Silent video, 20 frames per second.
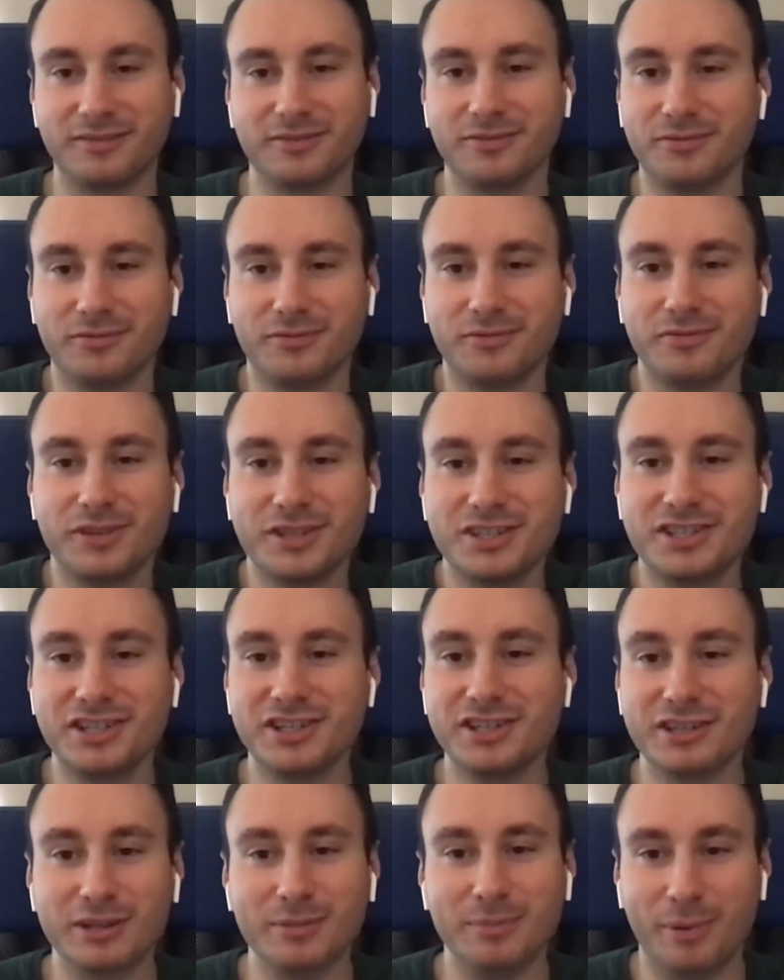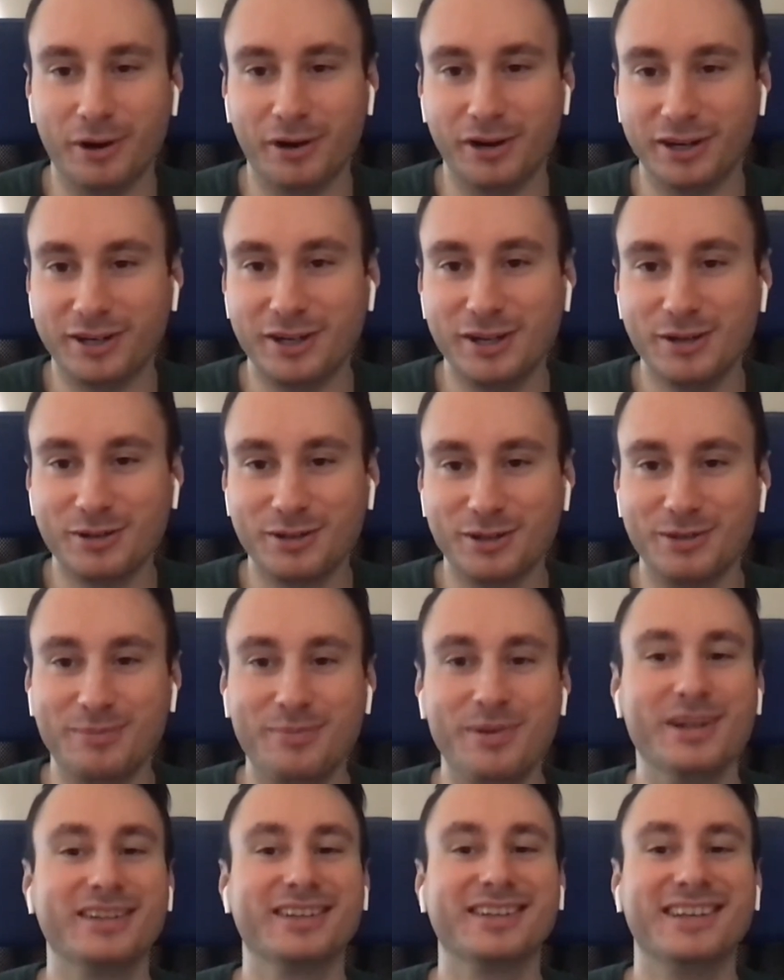which digital product you should
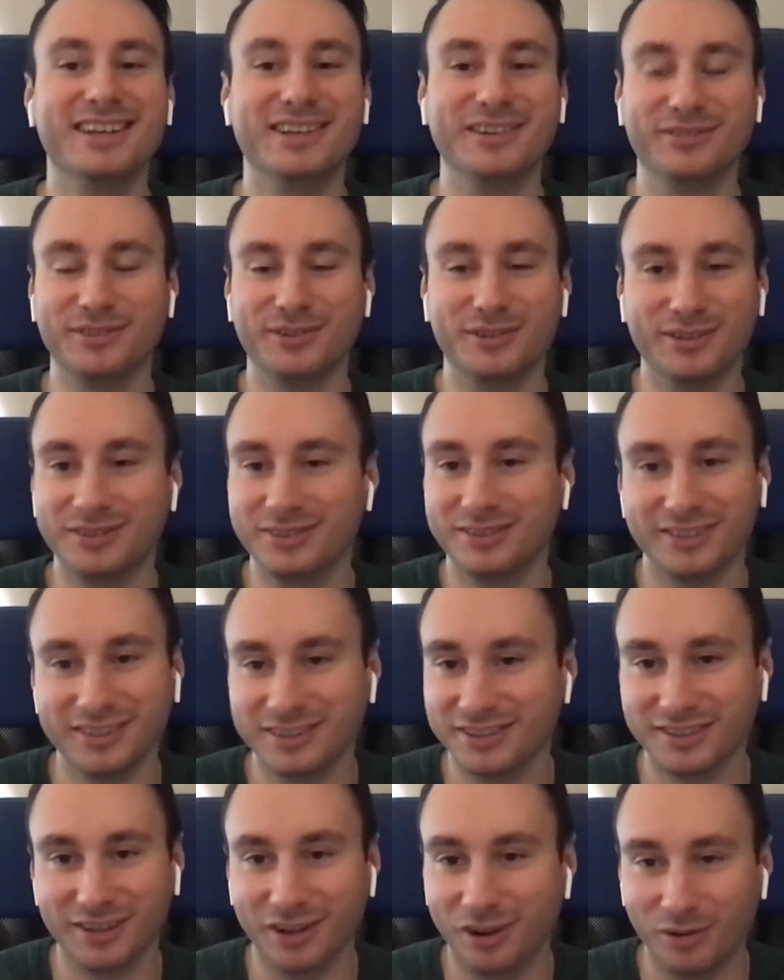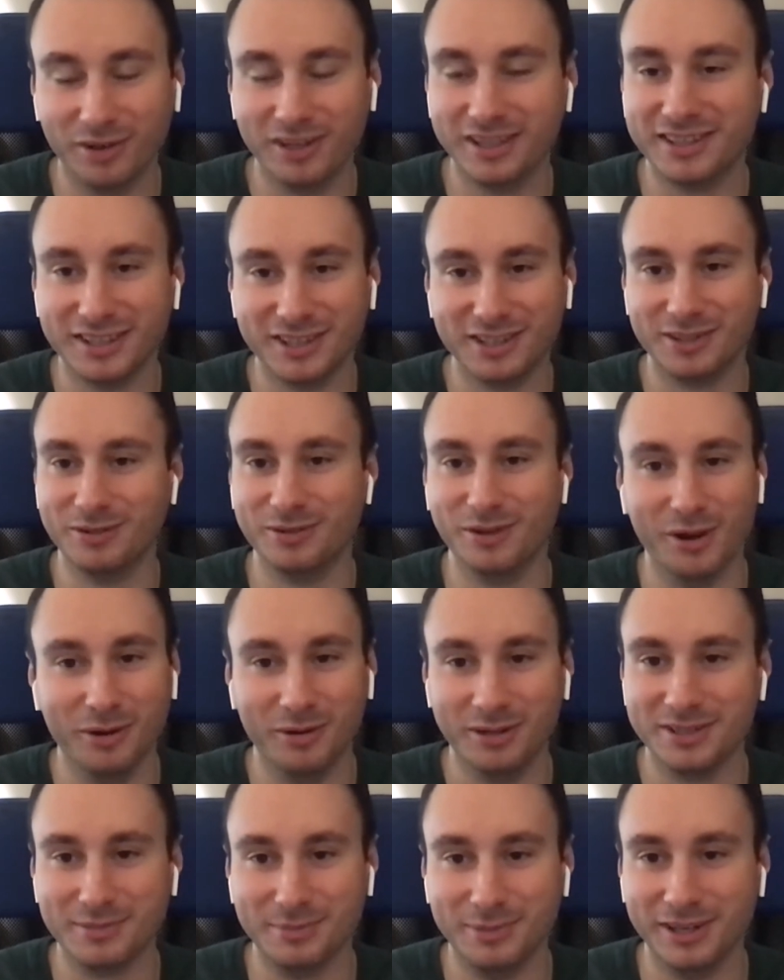build if the only thing you know
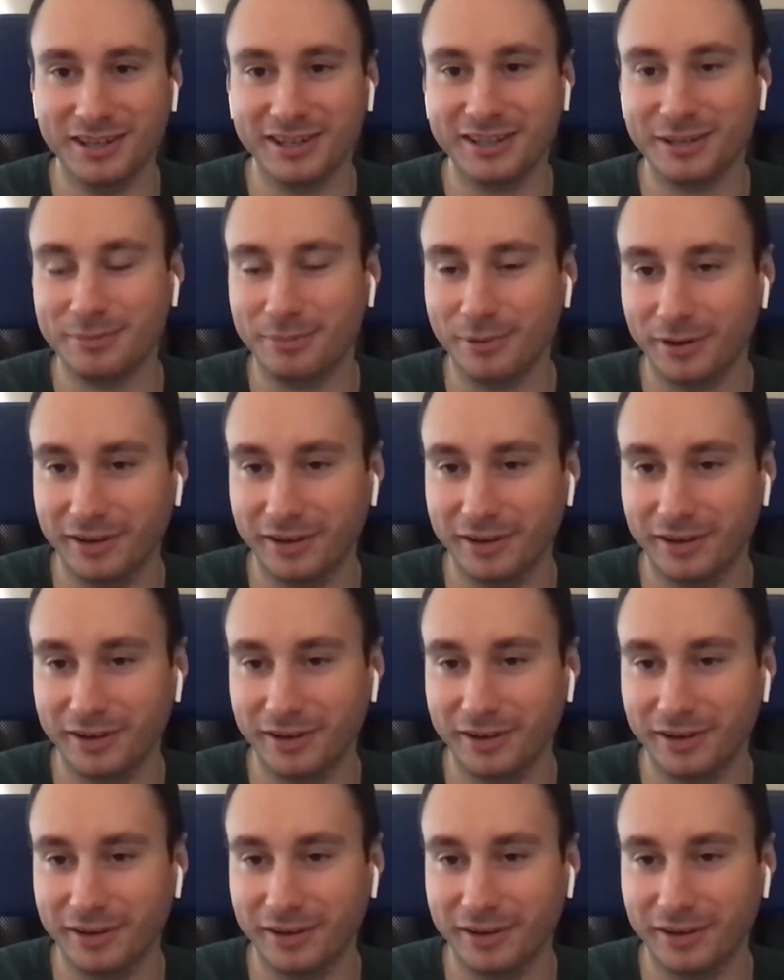is building the product.